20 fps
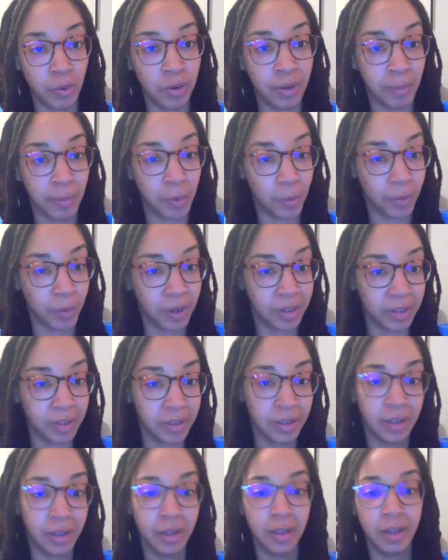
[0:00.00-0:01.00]
number one,
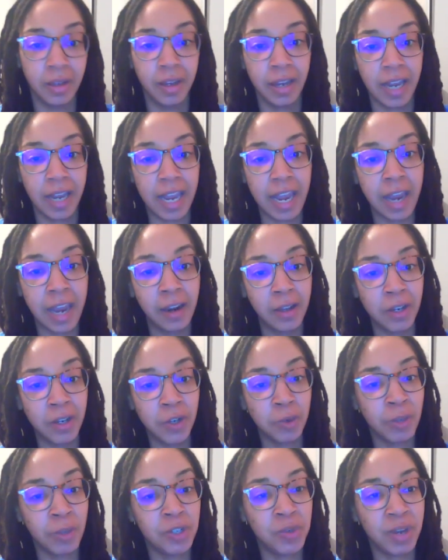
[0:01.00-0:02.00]
and
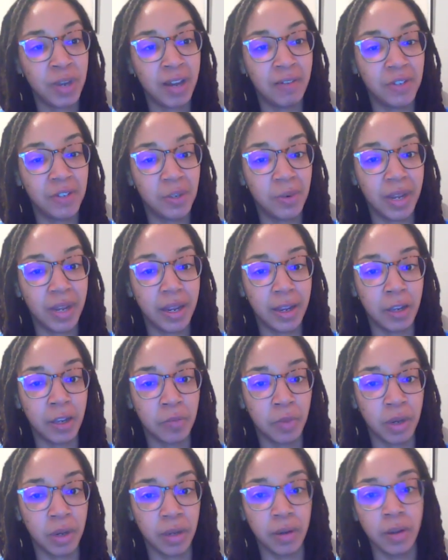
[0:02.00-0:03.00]
unusual that you have 2 days.
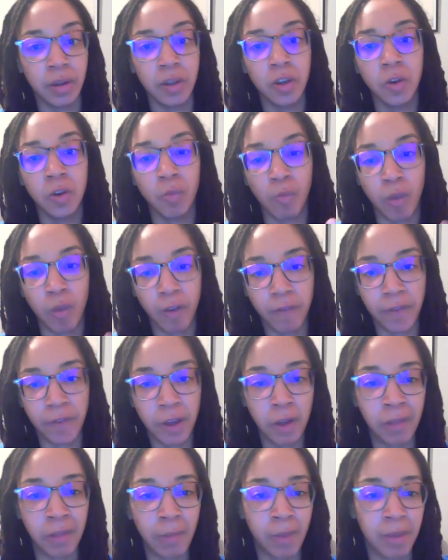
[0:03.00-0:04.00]
But we
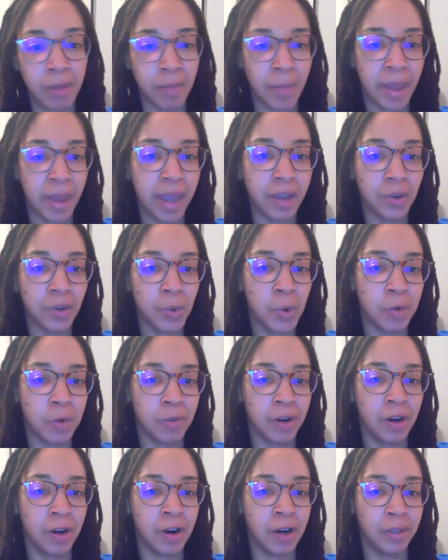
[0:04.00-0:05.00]
feel like we may do it
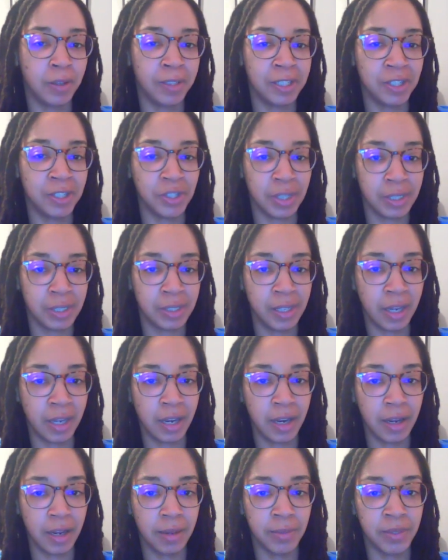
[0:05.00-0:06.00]
regardless just to
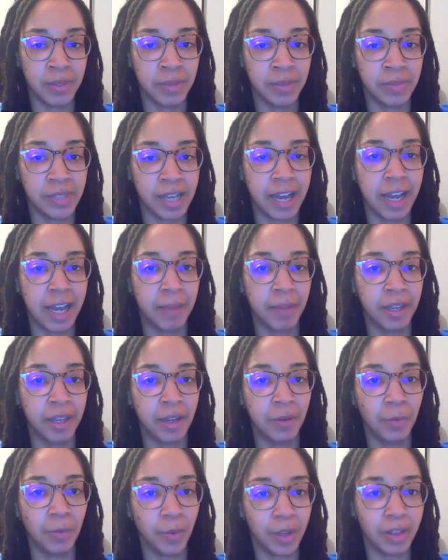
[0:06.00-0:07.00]
get him some time
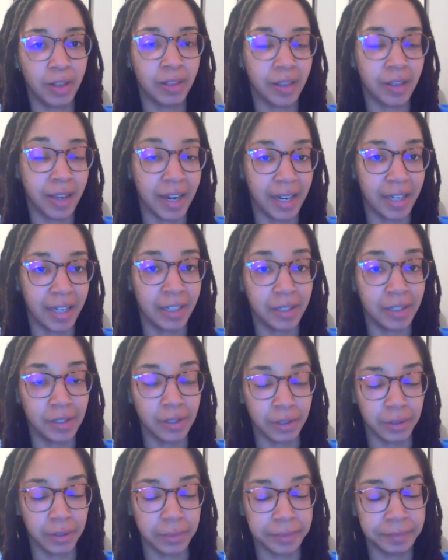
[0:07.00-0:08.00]
in with the guys.
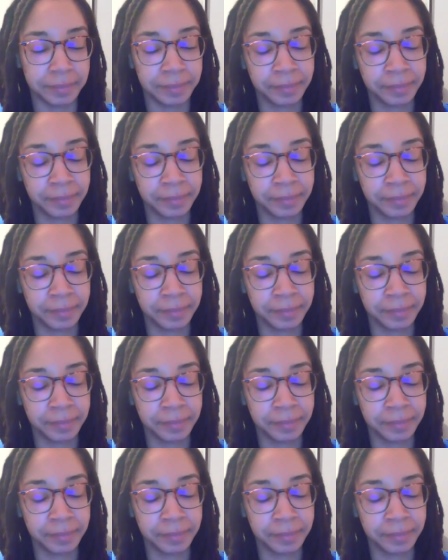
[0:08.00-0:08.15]
So